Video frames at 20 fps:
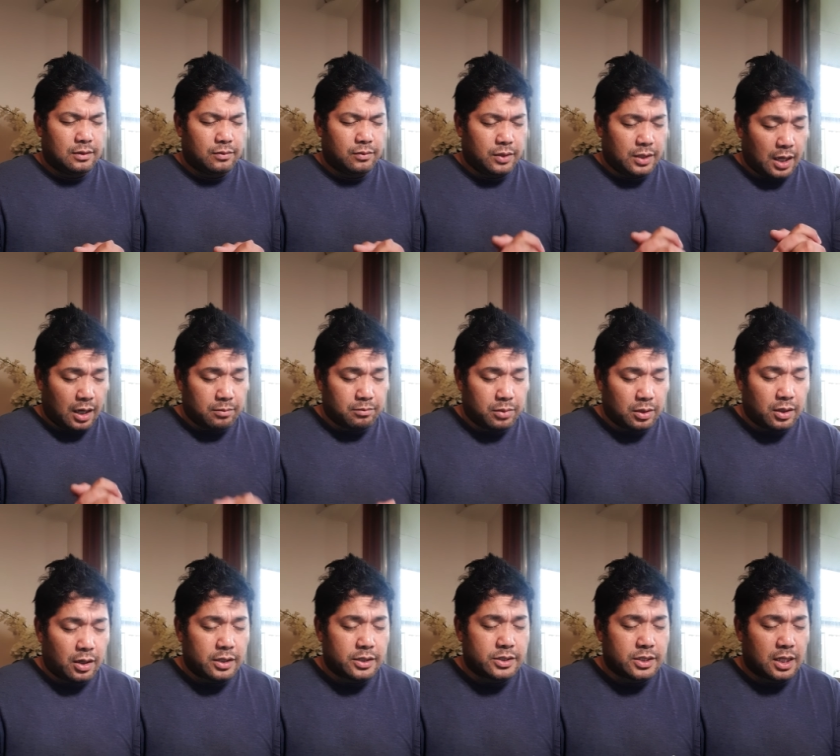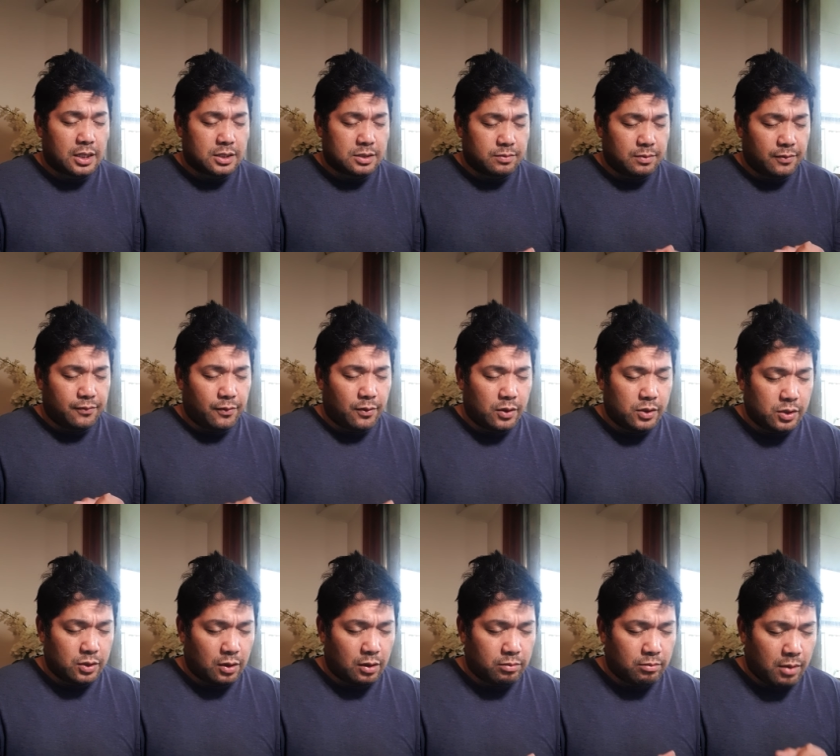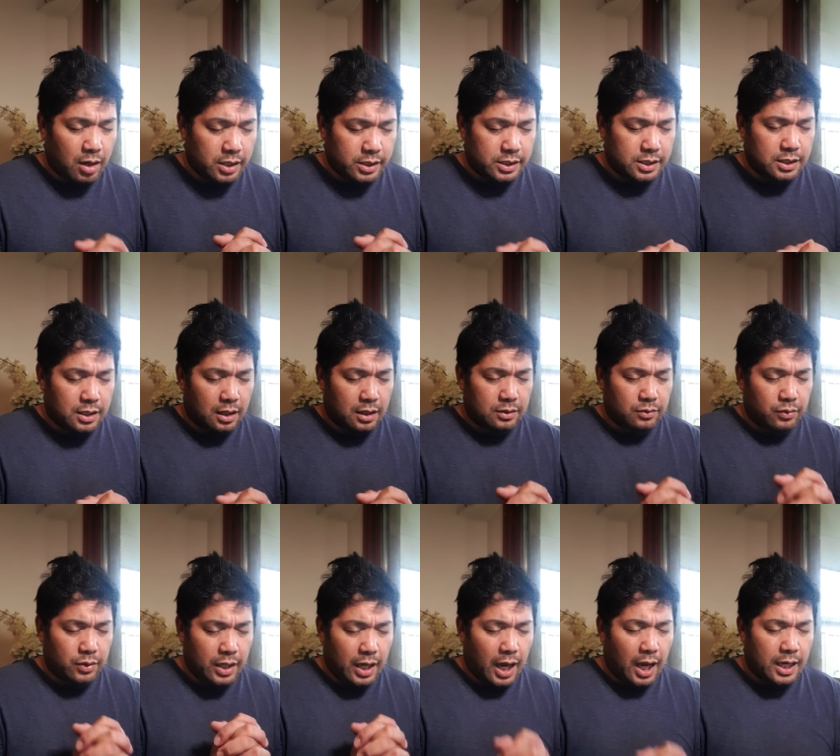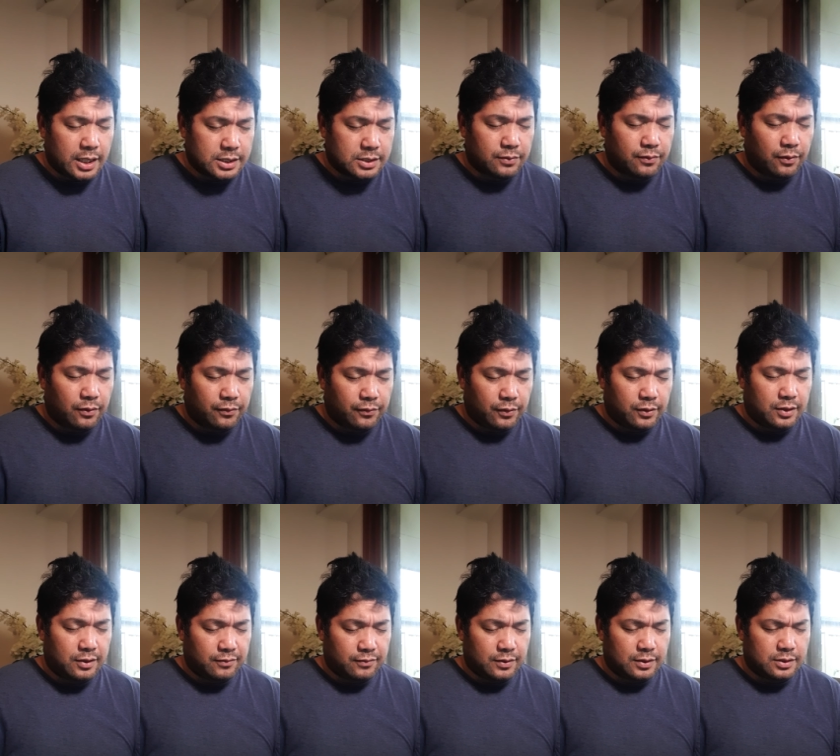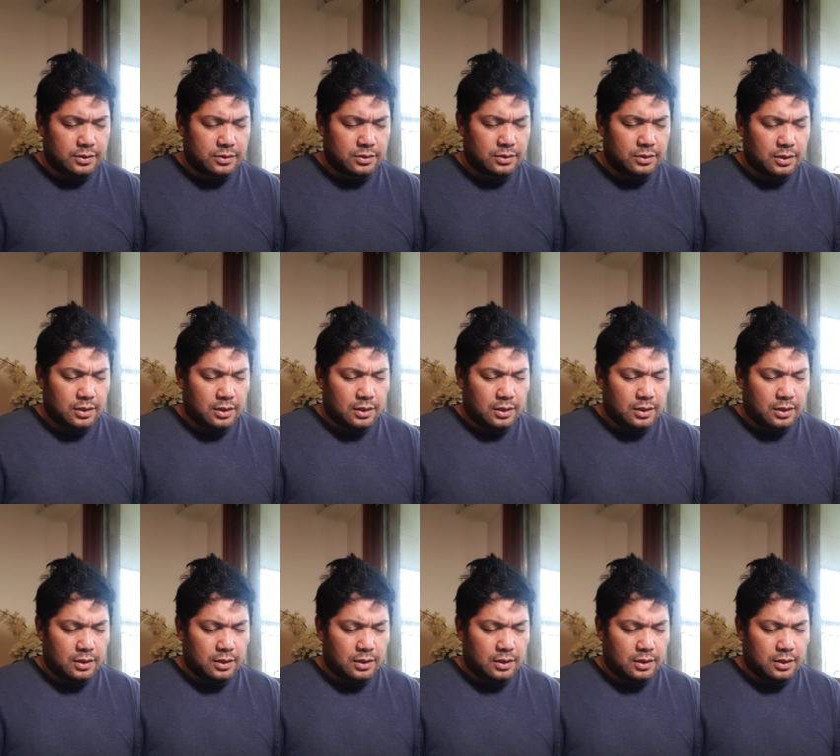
We humble ourselves before you, Almighty God. We ask for forgiveness.